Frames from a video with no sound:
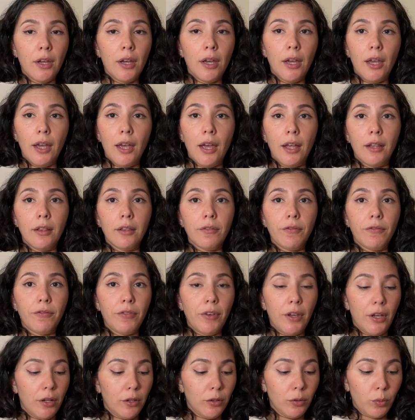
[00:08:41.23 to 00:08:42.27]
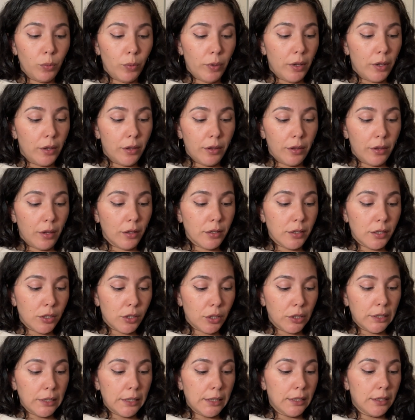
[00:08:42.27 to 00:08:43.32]
and filled with
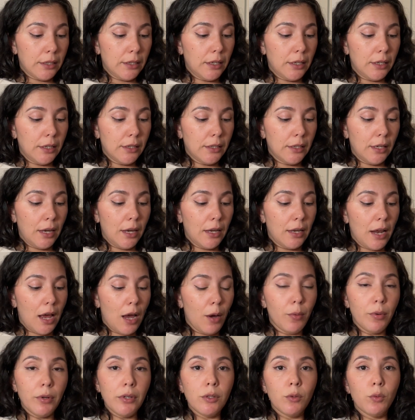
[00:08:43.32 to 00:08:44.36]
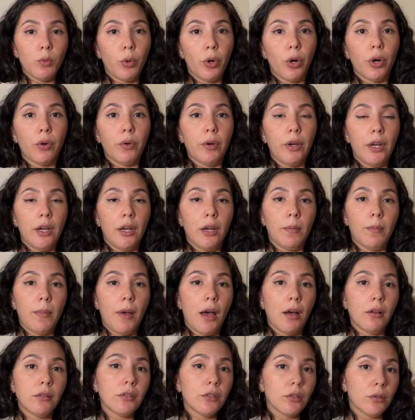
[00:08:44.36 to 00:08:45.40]
uncertainties, and I was worrying
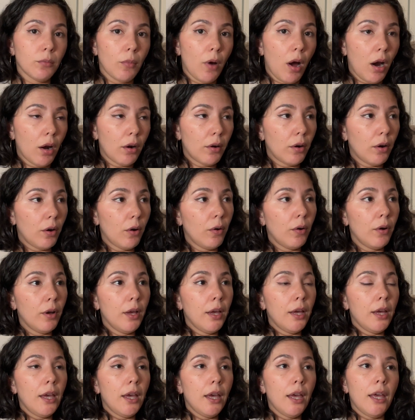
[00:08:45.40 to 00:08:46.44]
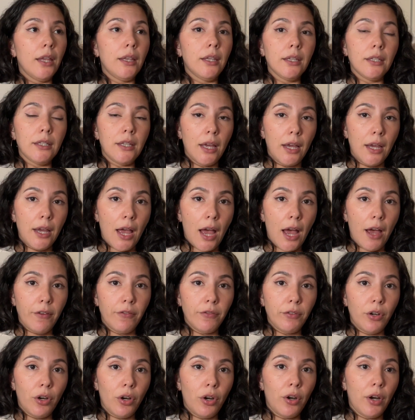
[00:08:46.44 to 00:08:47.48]
about tomorrow and the day
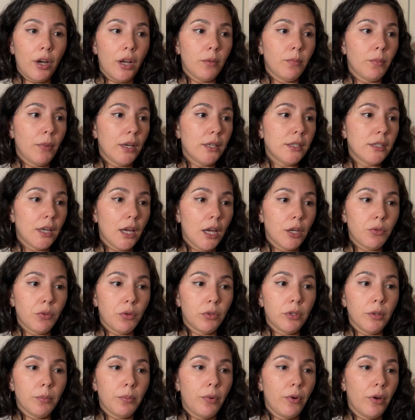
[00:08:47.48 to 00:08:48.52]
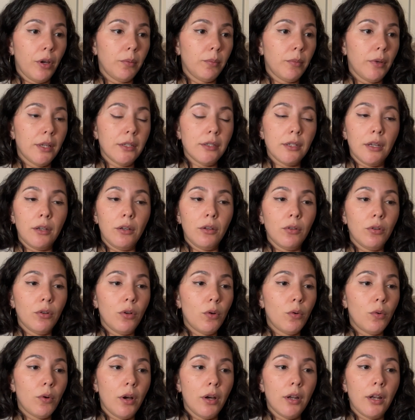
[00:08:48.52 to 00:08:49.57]
after and my scheduled appointments. And you know
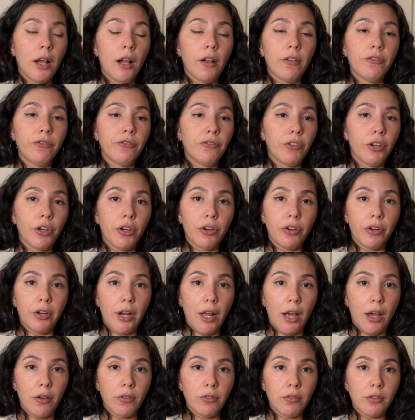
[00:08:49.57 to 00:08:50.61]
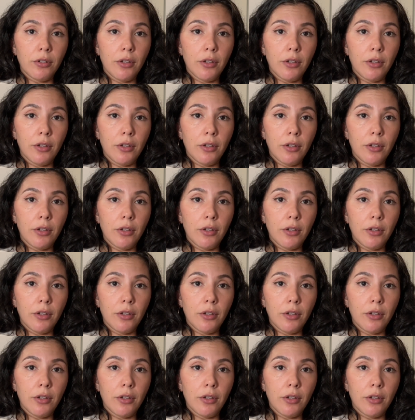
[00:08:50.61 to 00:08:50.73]
what? I'll figure it out.